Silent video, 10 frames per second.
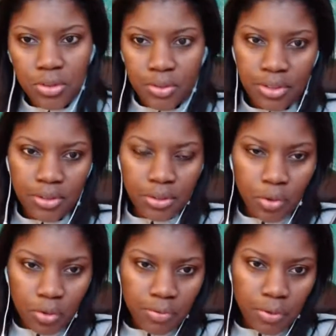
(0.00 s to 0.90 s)
They're
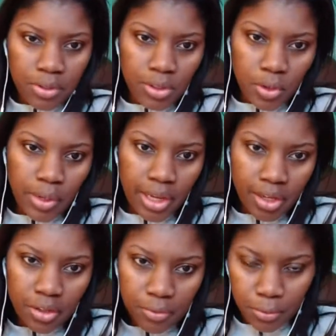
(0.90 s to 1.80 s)
going for the low hanging